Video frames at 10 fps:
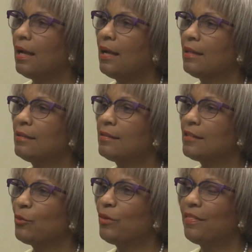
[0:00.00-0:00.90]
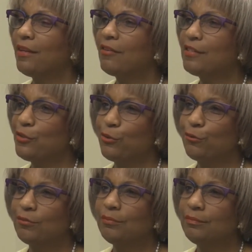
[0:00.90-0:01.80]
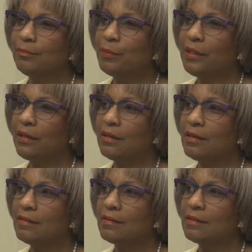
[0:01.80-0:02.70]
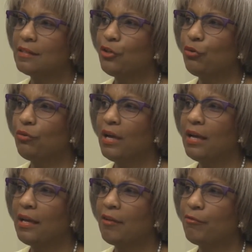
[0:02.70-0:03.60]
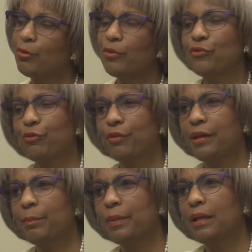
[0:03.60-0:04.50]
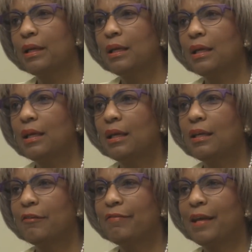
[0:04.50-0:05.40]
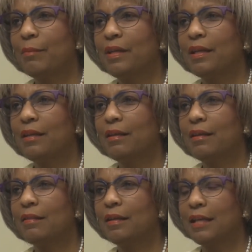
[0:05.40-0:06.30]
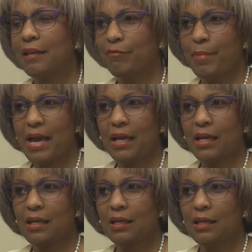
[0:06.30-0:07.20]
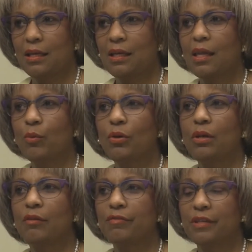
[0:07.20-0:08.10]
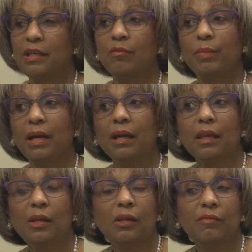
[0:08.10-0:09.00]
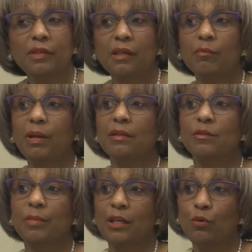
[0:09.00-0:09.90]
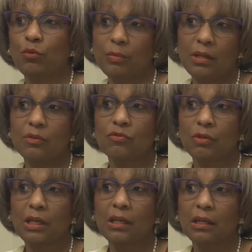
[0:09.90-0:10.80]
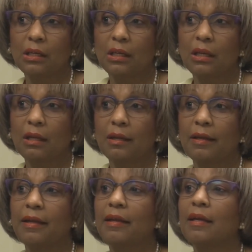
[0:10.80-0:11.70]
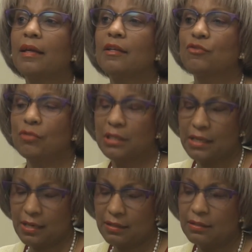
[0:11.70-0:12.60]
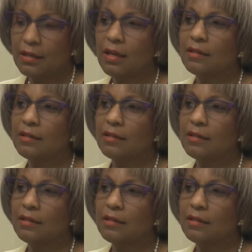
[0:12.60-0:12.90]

and see what there is at home because, I have always grown up in a family that gave back. And I would love to give back, and I'd love to give back to my home country. And home country is Trinidad